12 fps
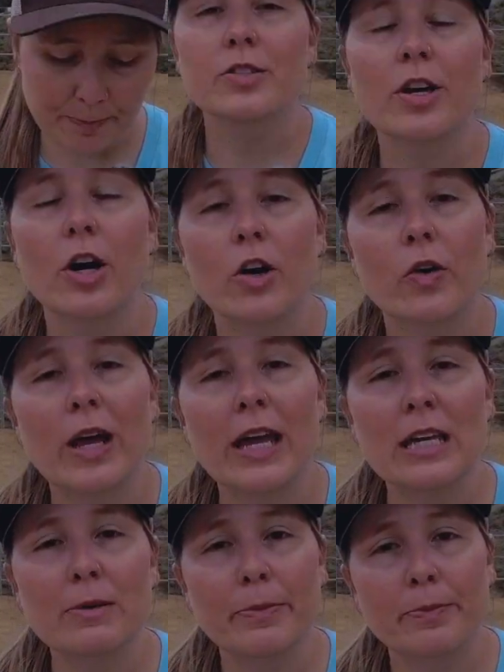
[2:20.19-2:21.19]
So
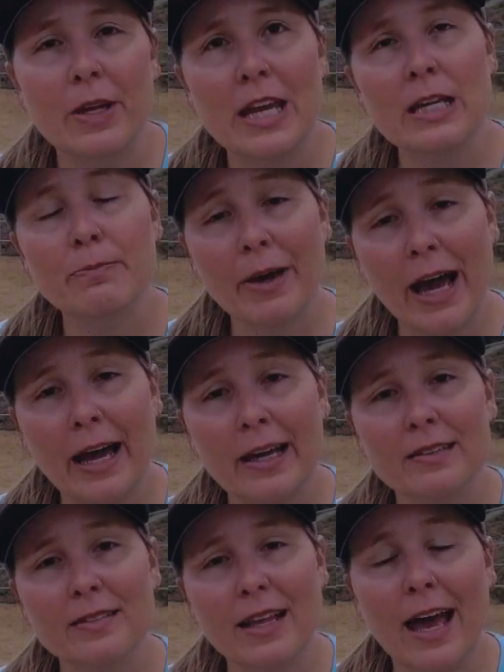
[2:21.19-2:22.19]
8
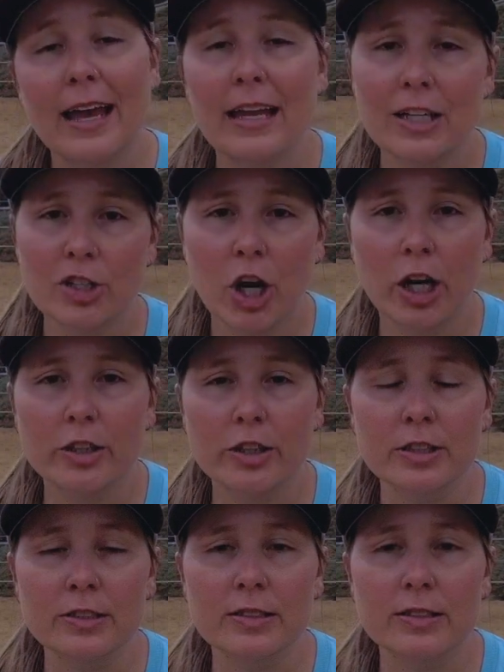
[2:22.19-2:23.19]
bags at
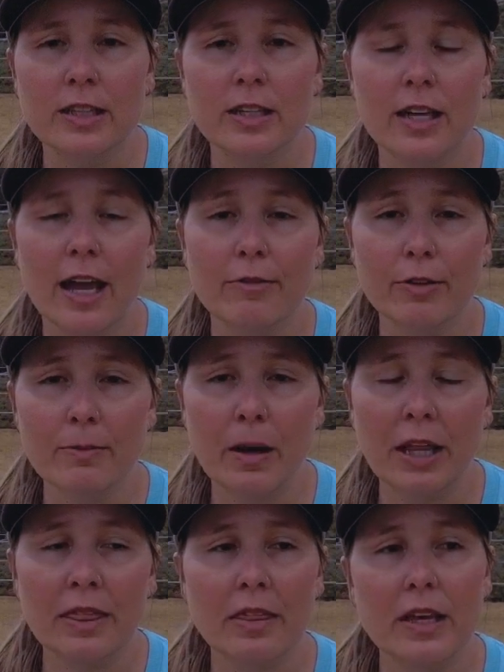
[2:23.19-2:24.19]
$8 every
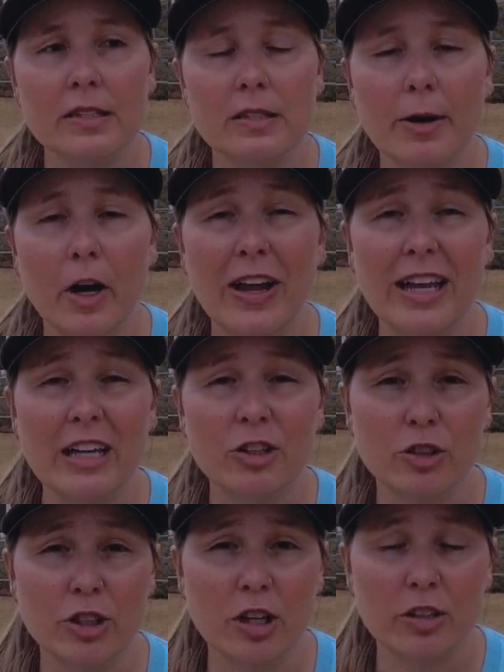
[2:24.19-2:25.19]
month is about
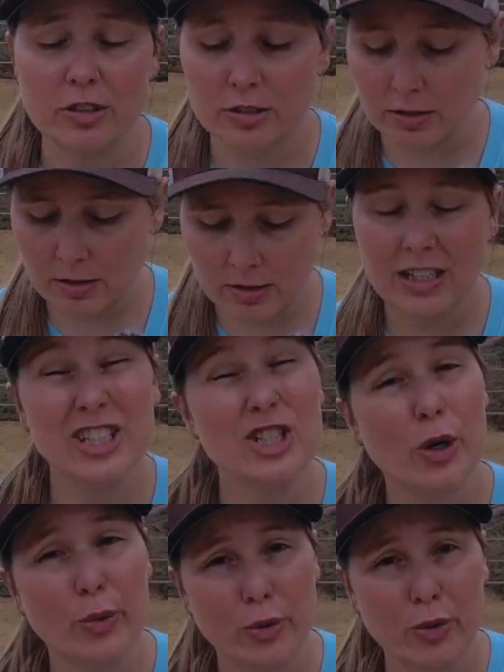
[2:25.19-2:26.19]
$800 in
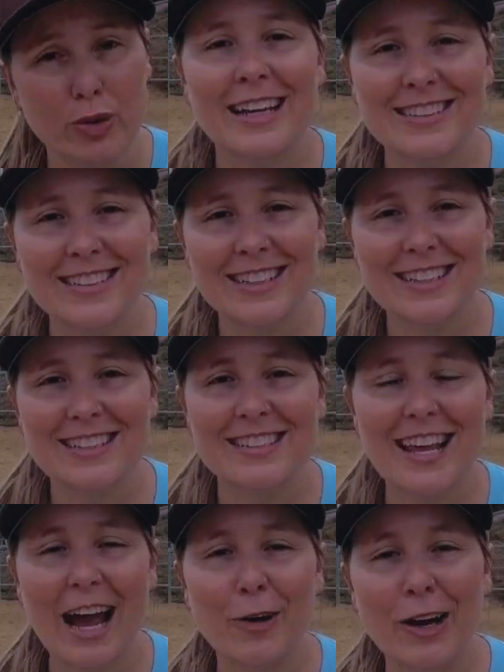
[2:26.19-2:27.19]
total. Next
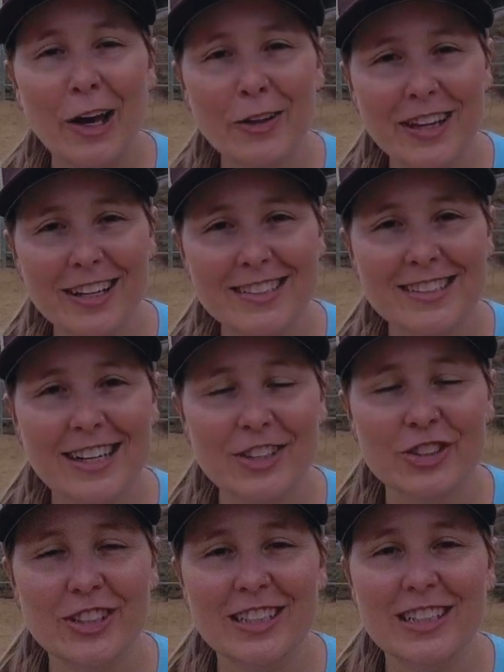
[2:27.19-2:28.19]
is our healthcare
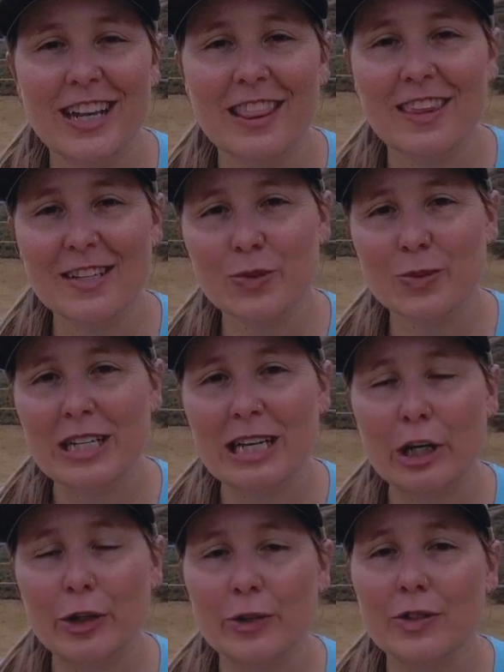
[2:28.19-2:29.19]
section. This one
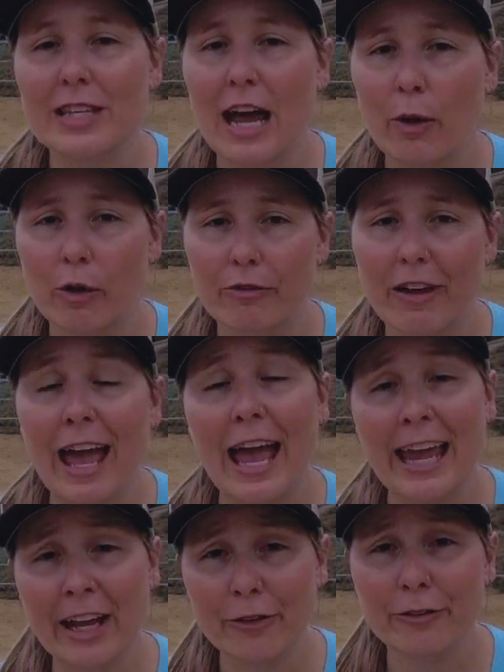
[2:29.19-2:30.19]
includes our vet
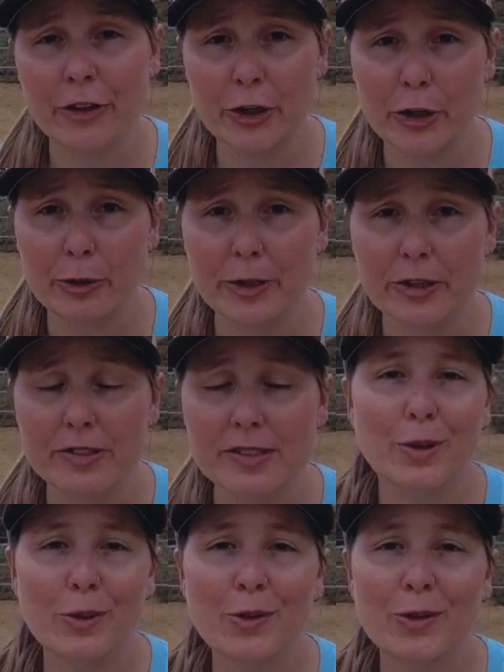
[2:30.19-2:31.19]
and our farrier bills.
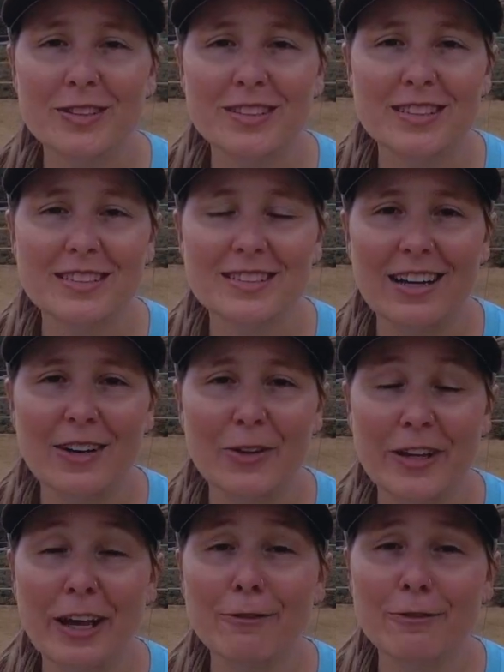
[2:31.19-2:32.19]
Both horses
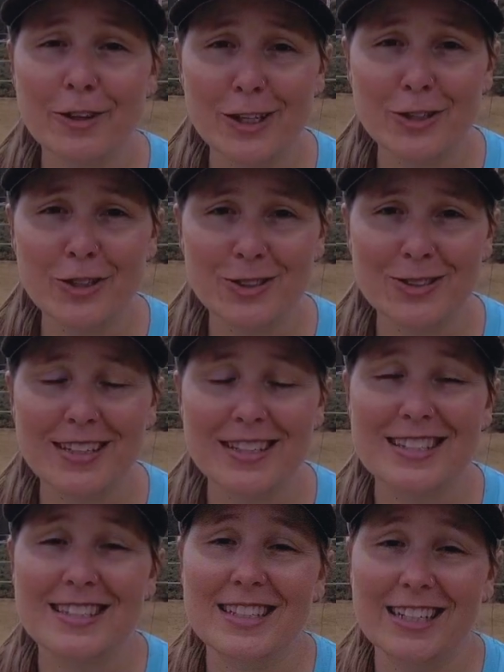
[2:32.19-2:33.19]
only have front shoes.
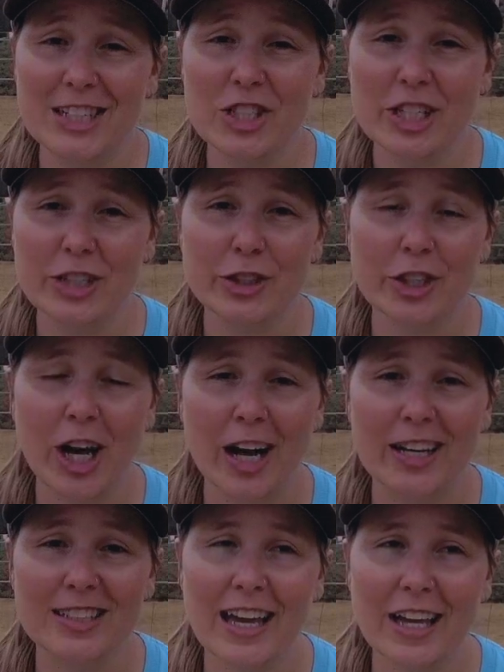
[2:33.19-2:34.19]
That's gonna change your
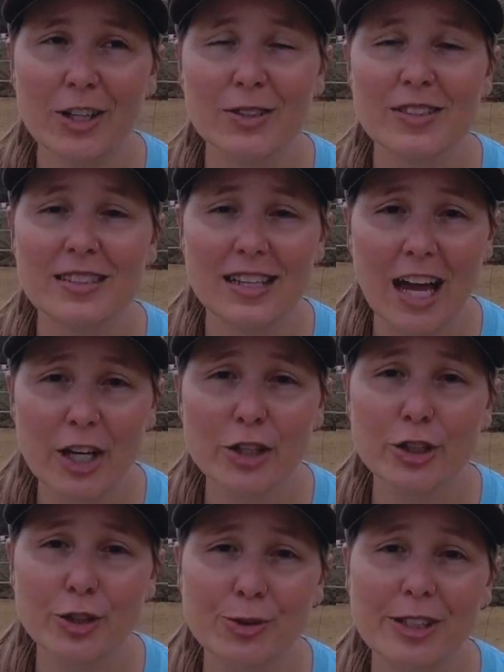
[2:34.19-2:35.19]
cost. Echo's is
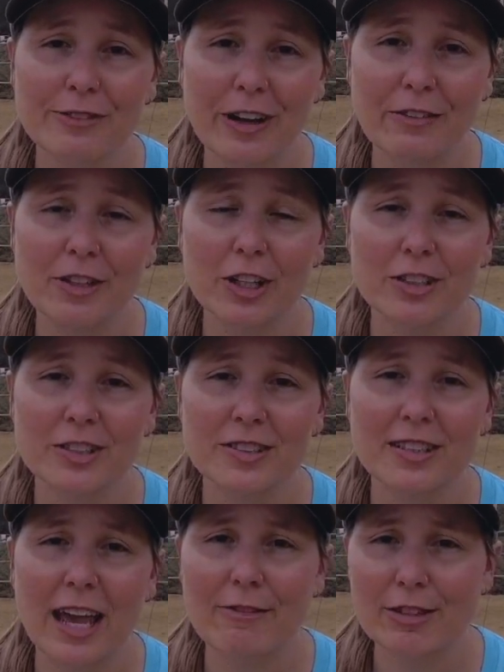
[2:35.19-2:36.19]

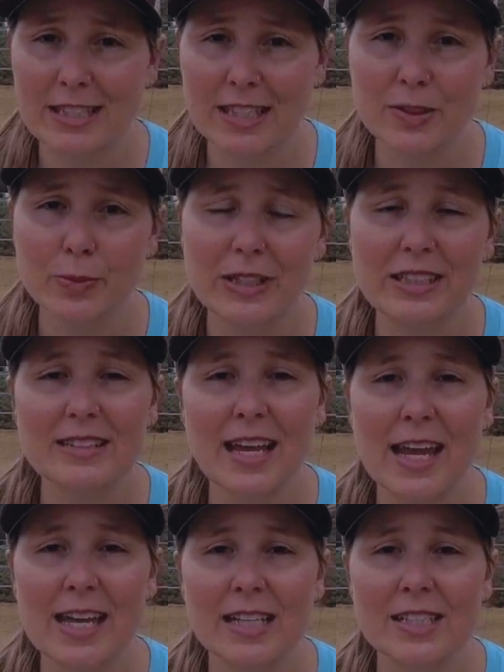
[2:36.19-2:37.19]
$125 every 6 weeks,
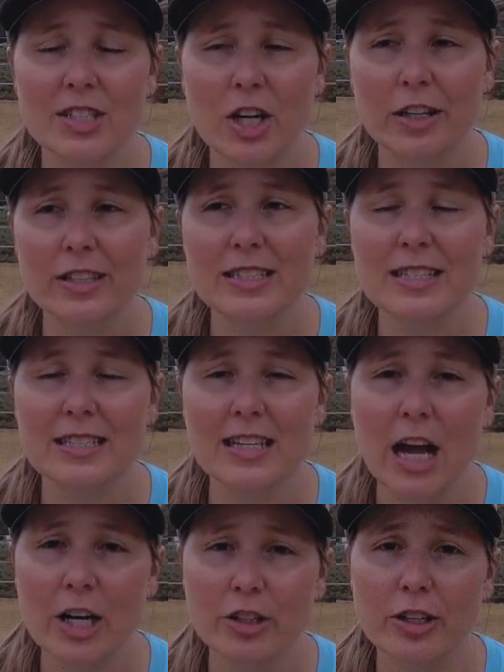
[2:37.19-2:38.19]
and Scarlett's is
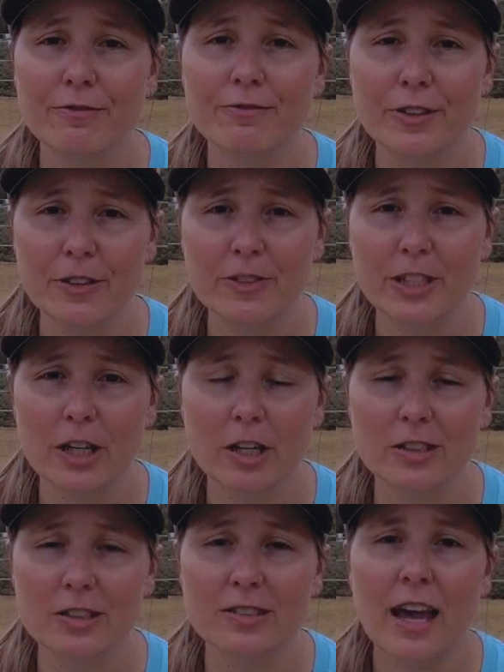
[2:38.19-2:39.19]

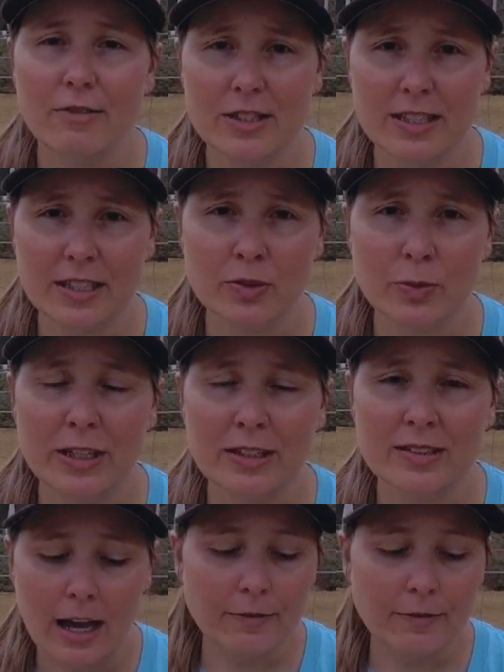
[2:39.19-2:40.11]
$150 every 6 weeks.